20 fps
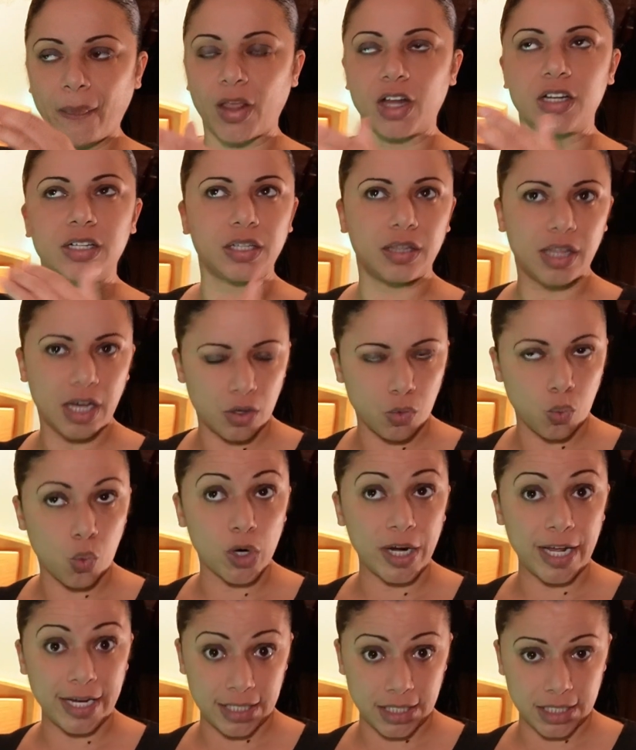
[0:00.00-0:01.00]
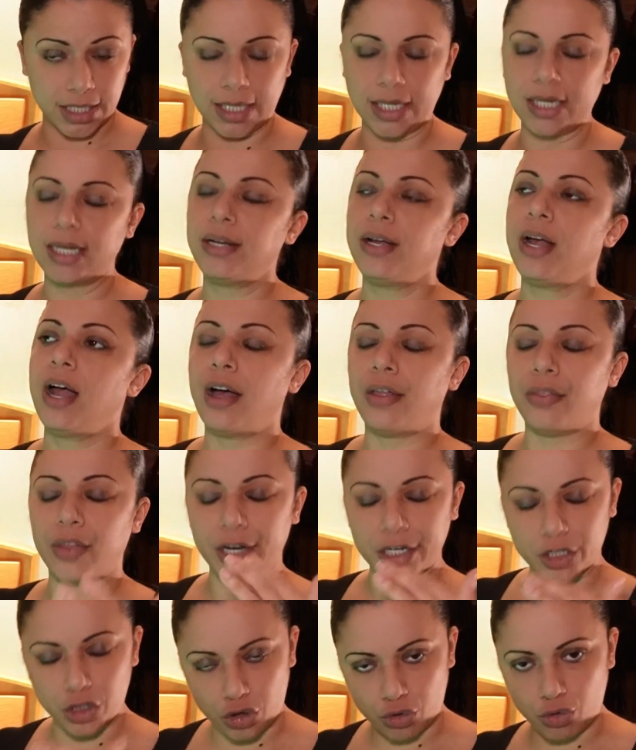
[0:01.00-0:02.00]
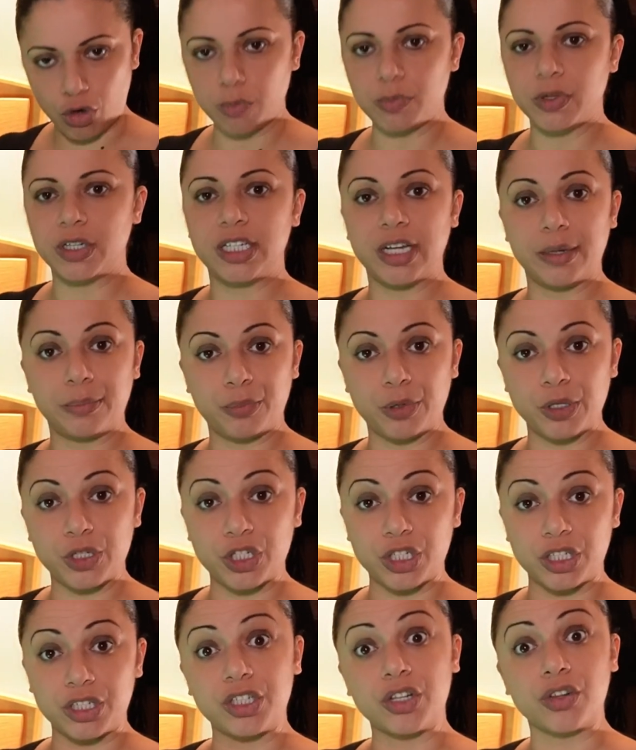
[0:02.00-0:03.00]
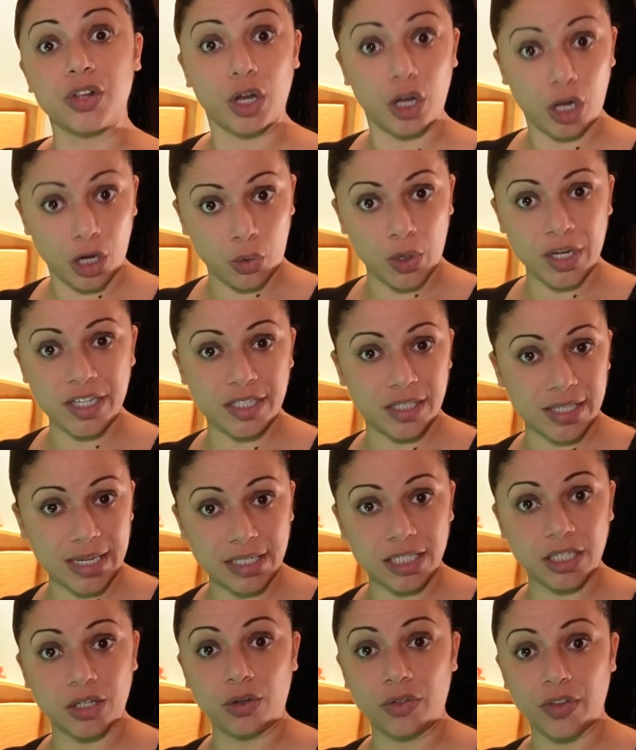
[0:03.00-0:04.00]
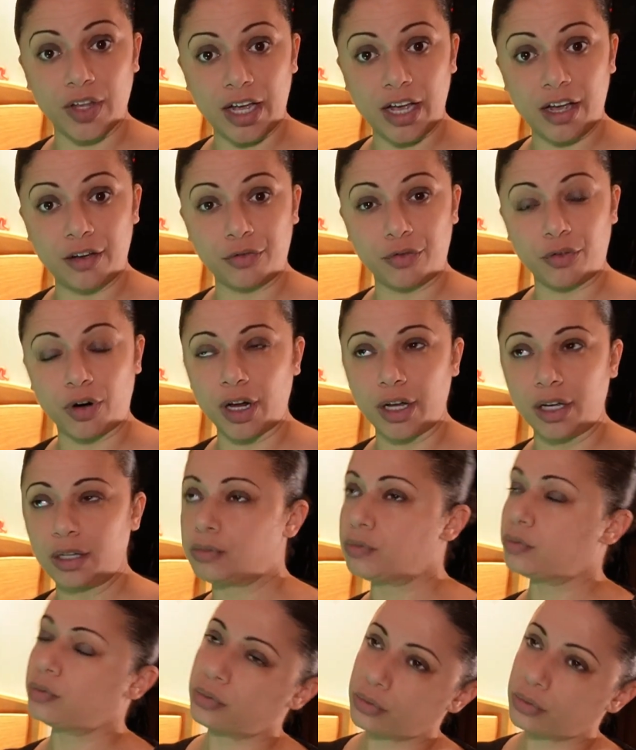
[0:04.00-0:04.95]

I did that at 180, and then I dropped the temperature to the lowest setting on the air fryer.